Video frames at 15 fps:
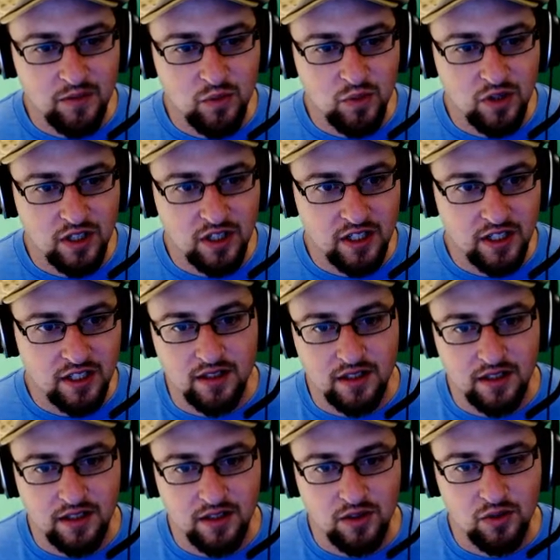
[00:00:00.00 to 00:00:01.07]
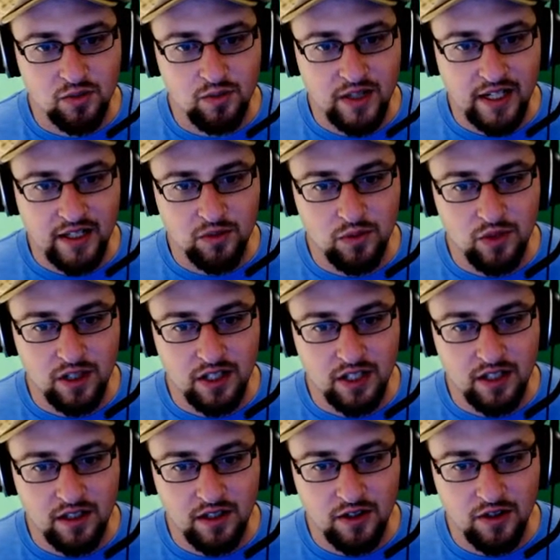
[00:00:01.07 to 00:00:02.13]
word, oh my word,
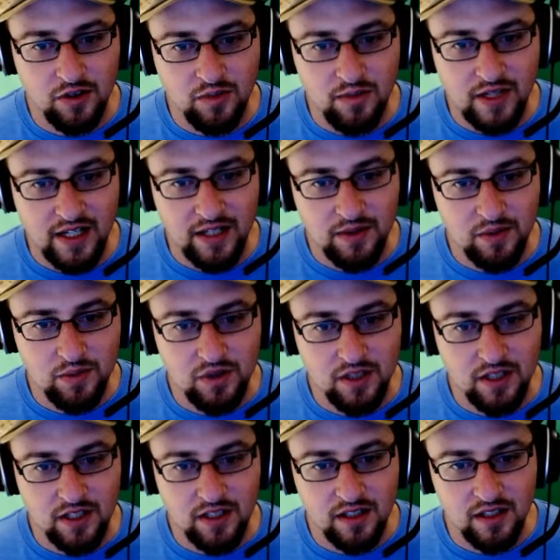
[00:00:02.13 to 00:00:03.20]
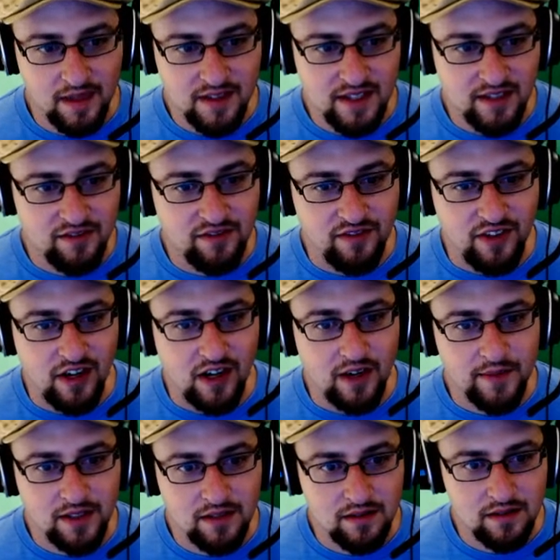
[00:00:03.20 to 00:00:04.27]
oh my word. Is that
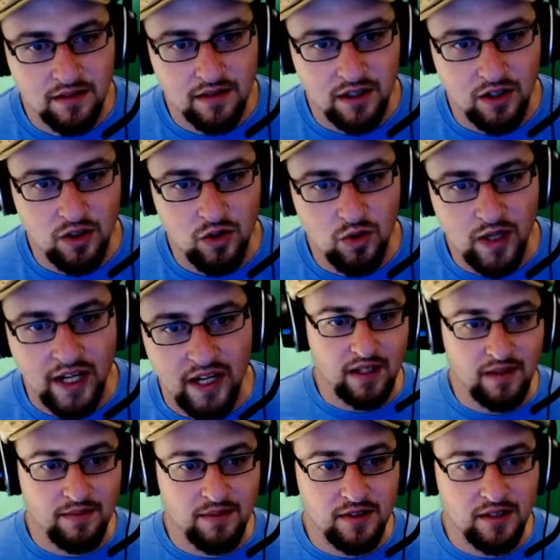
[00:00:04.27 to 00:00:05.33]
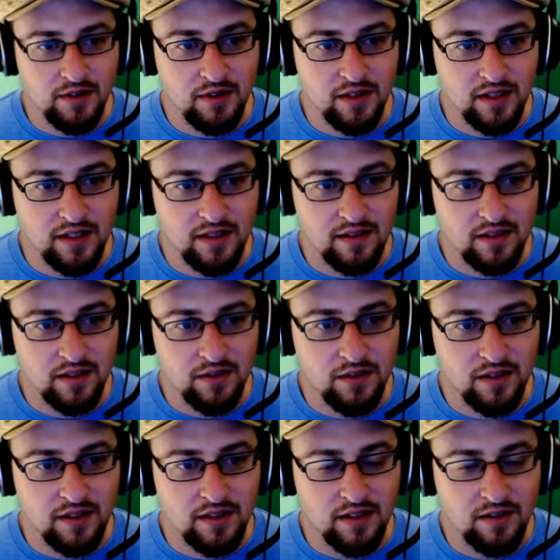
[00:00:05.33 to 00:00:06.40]
vomit? Oh wow. Totally,
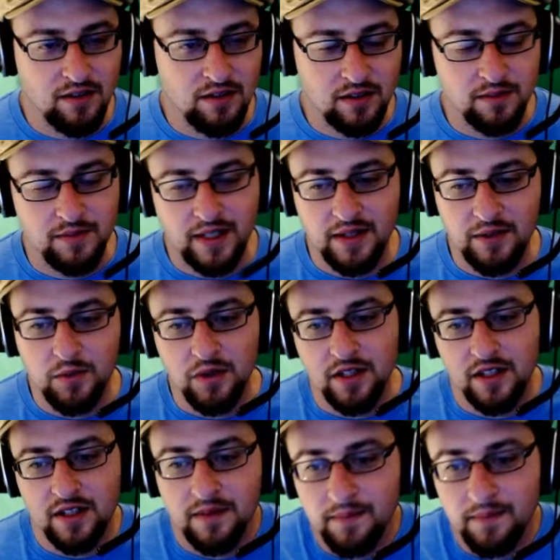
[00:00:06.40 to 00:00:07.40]
totally, totally, oh my word.